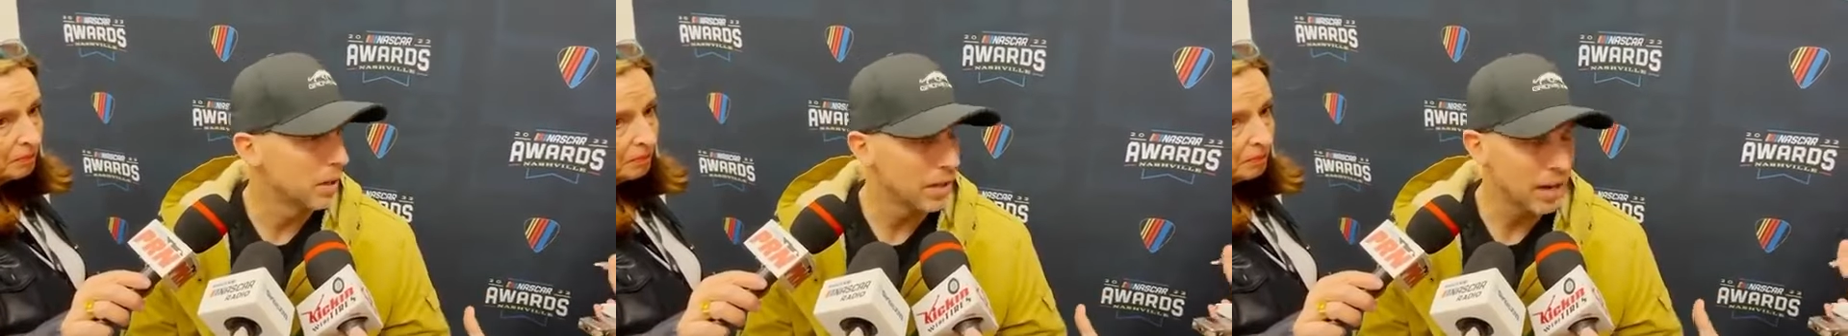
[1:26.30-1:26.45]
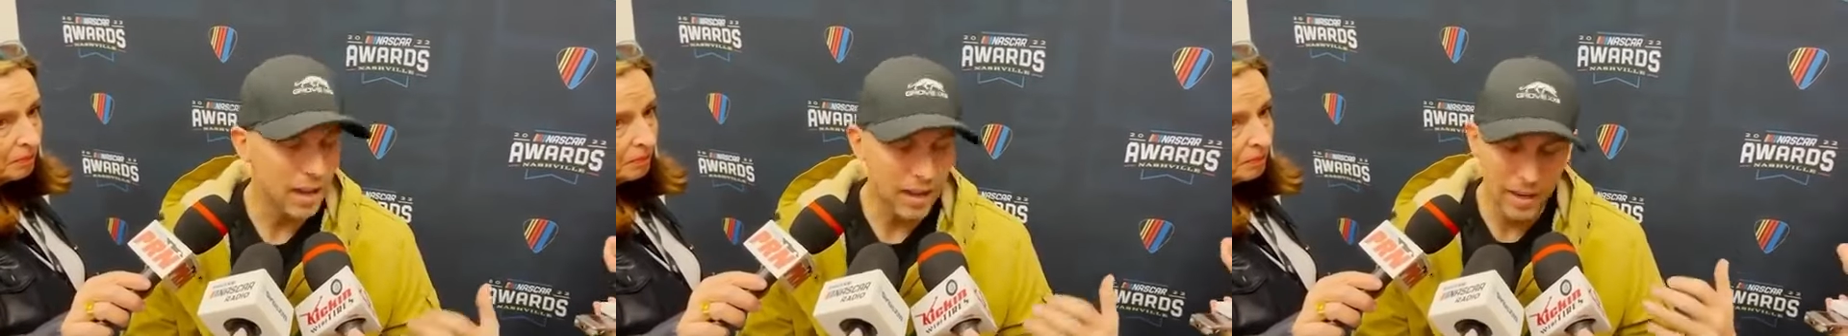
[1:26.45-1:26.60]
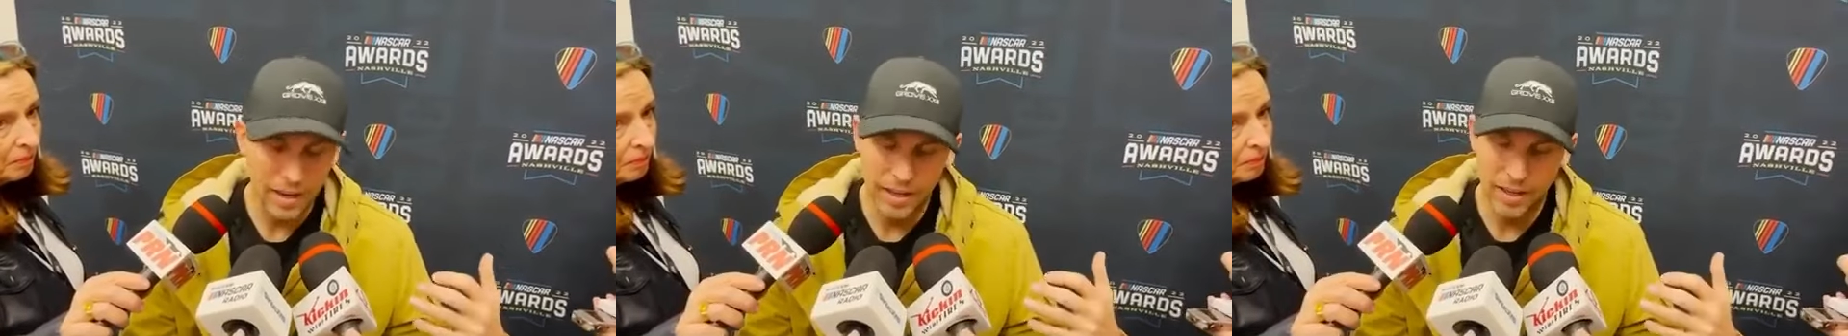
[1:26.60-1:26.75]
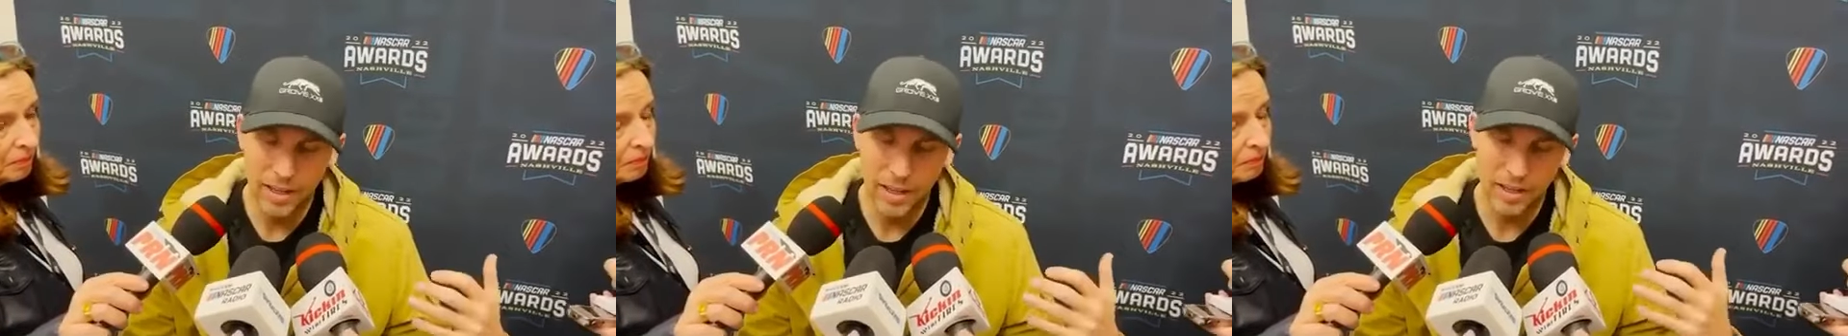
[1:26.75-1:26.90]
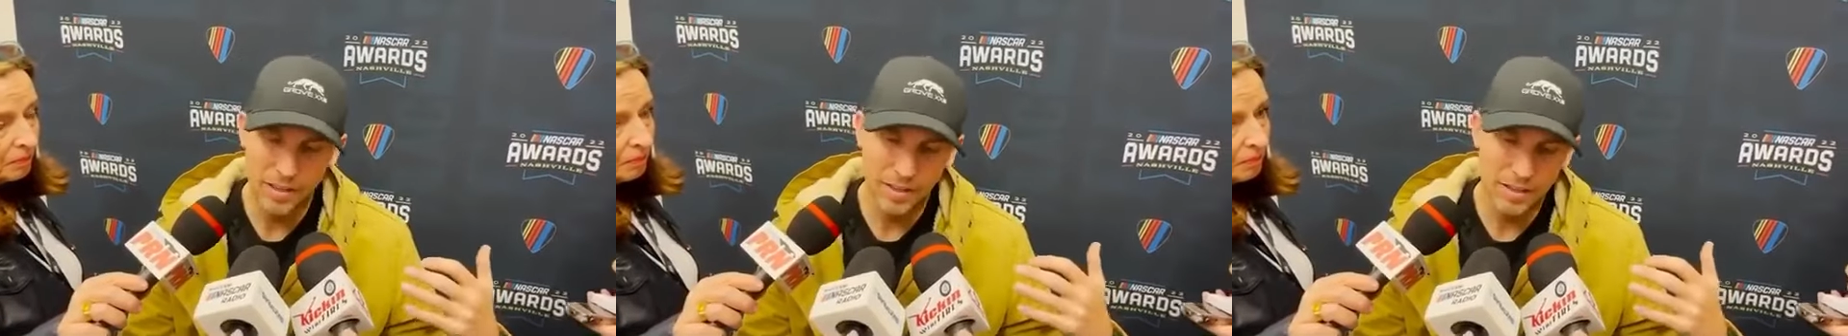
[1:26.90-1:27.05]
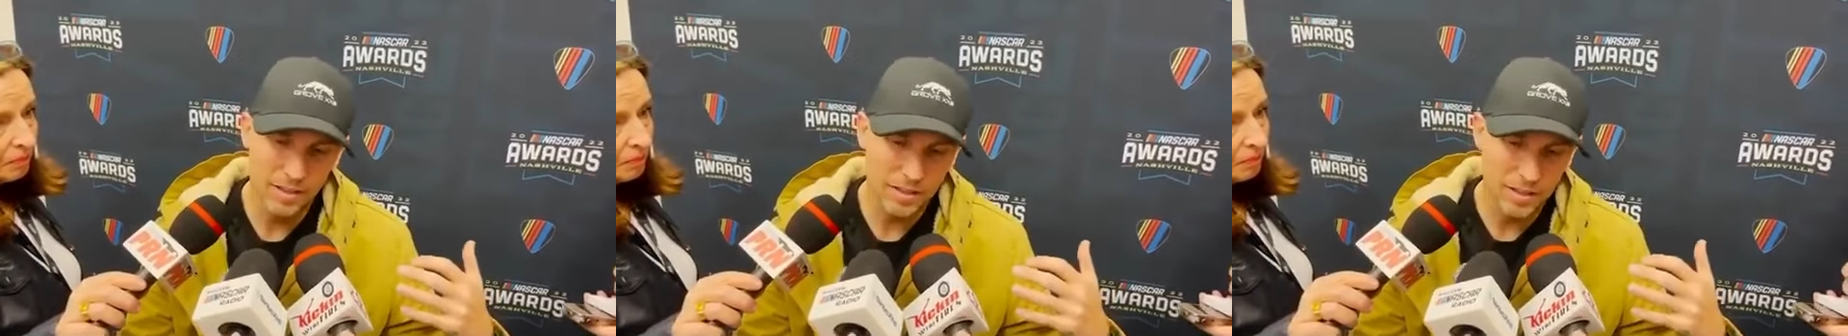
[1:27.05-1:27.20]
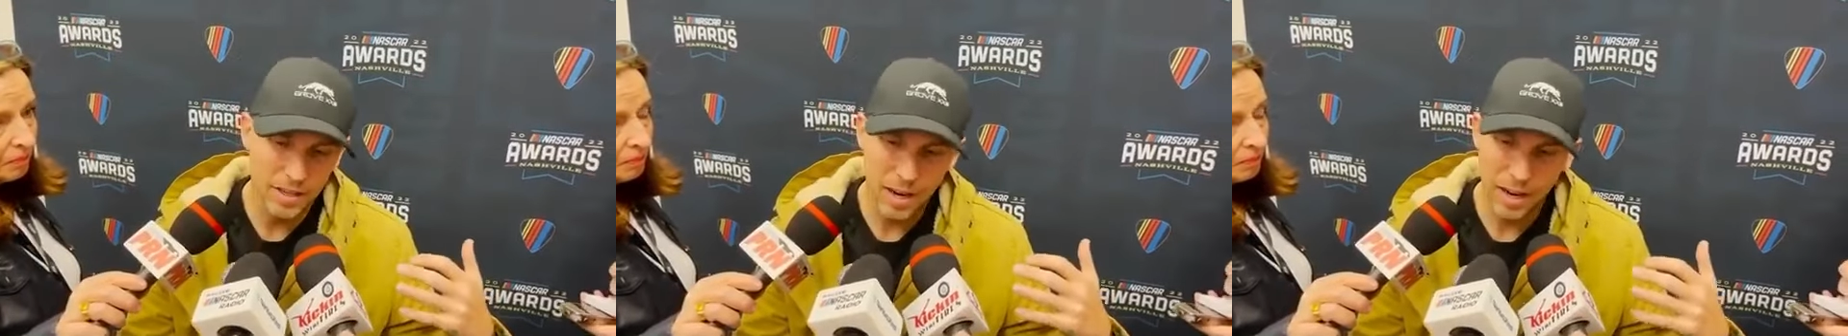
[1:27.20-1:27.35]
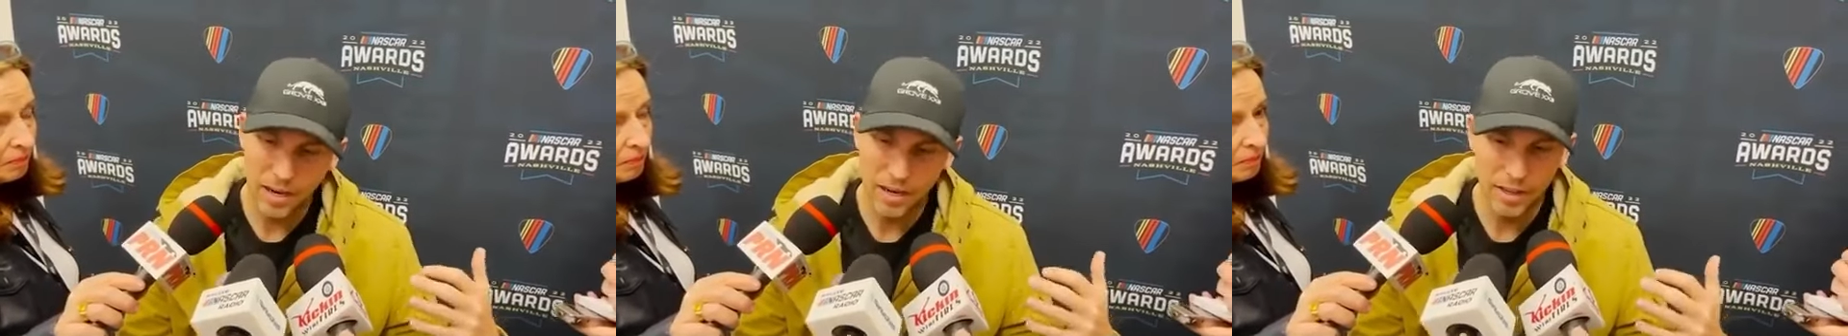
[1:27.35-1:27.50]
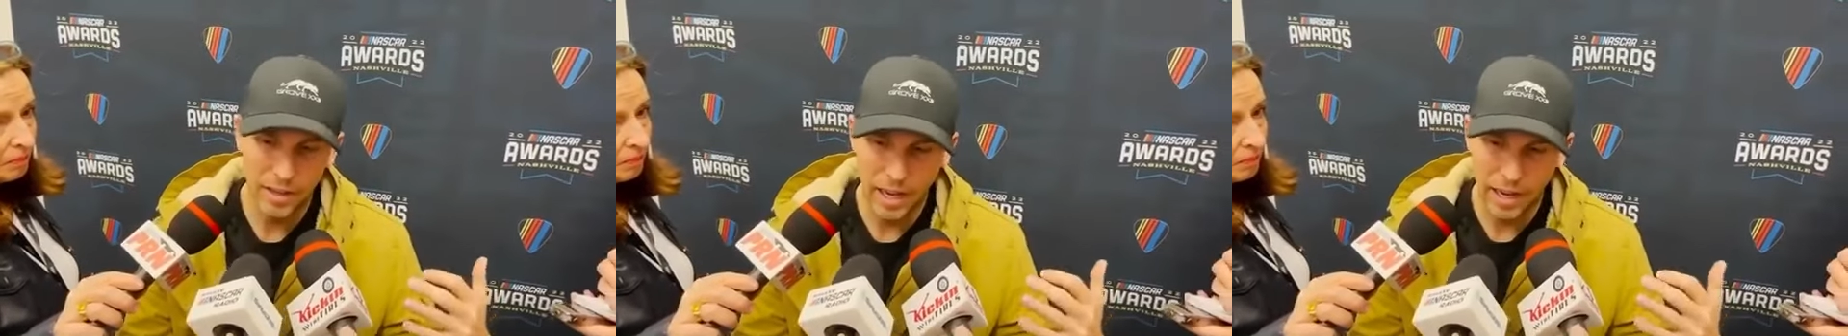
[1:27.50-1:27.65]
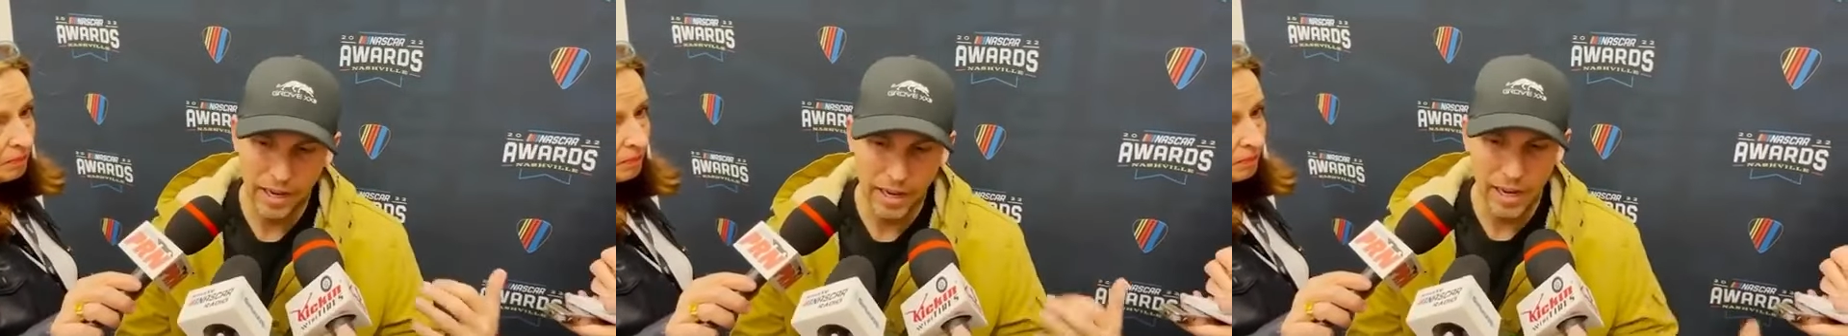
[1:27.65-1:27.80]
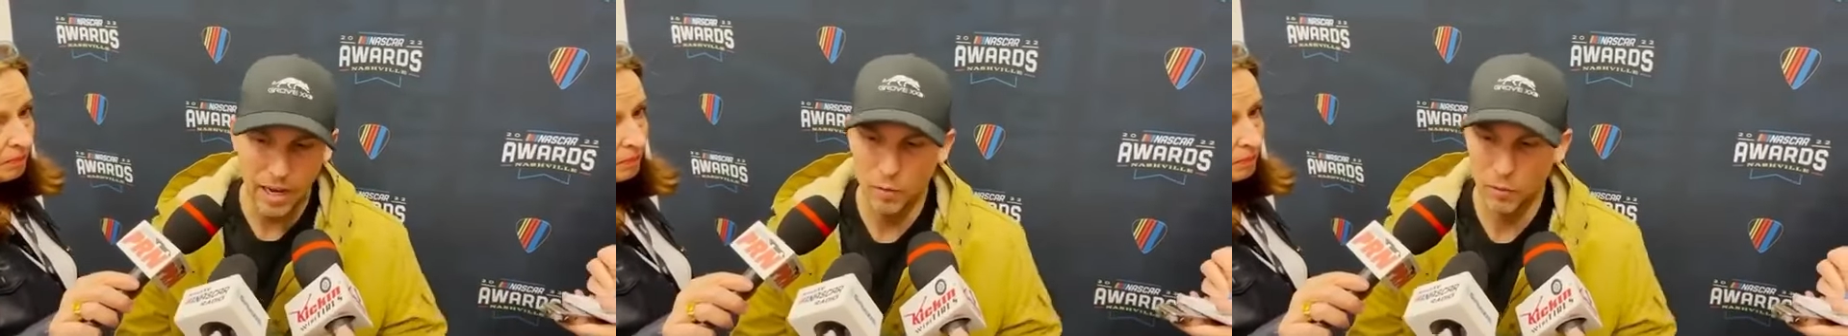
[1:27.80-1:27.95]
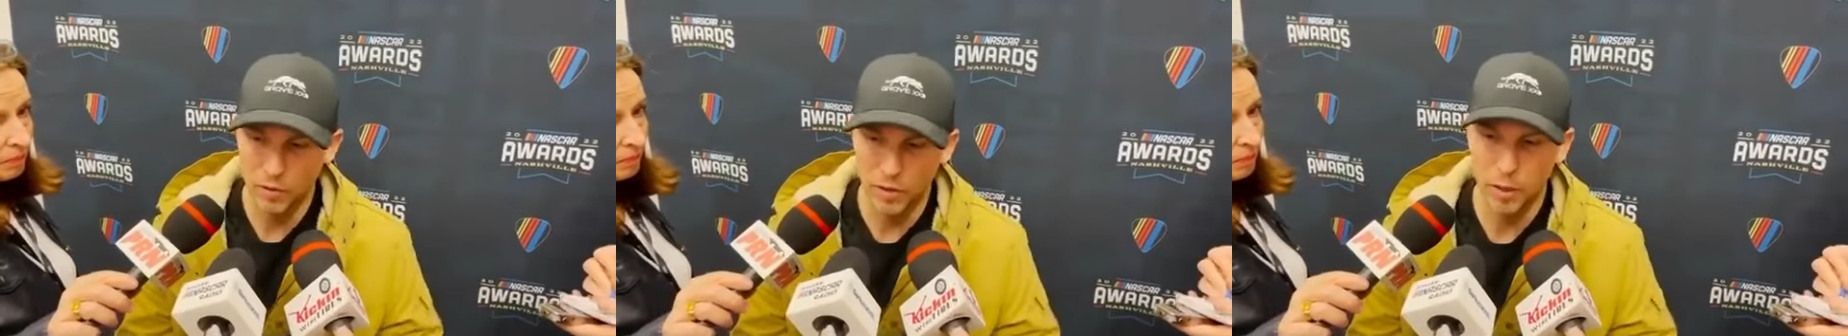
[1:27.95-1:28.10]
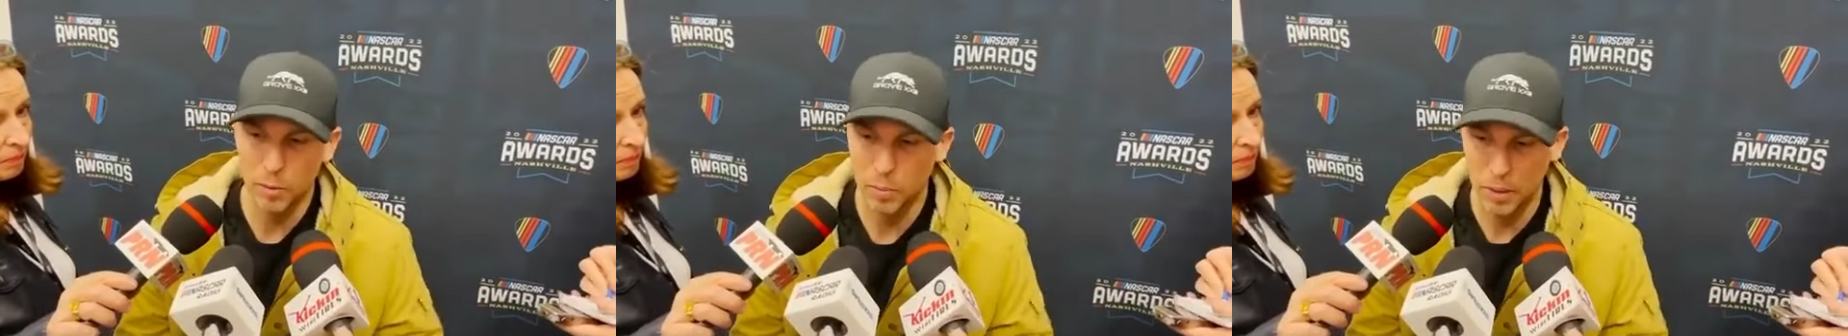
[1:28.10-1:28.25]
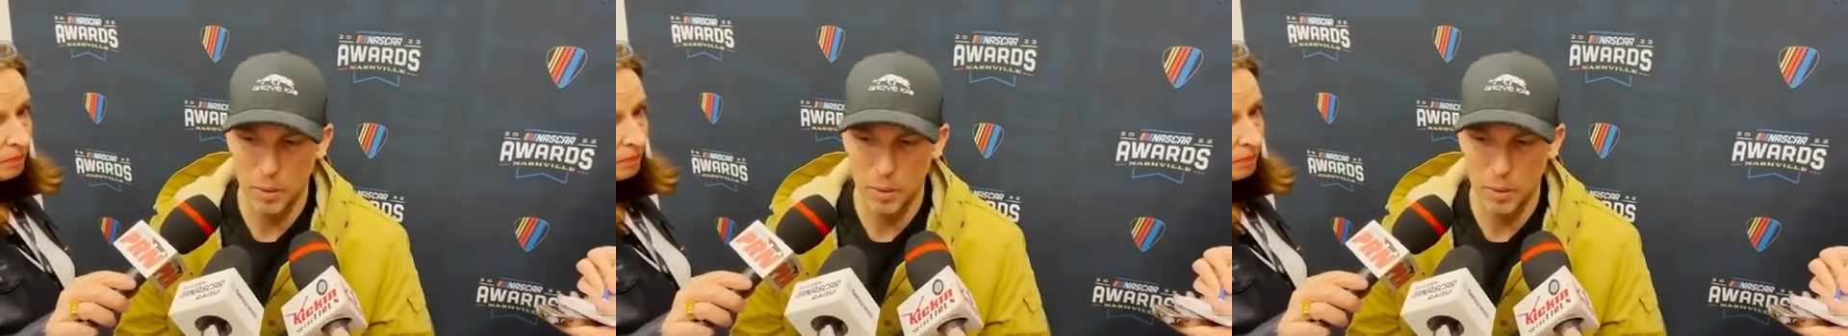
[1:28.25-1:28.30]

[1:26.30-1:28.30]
Not and that's not I can't really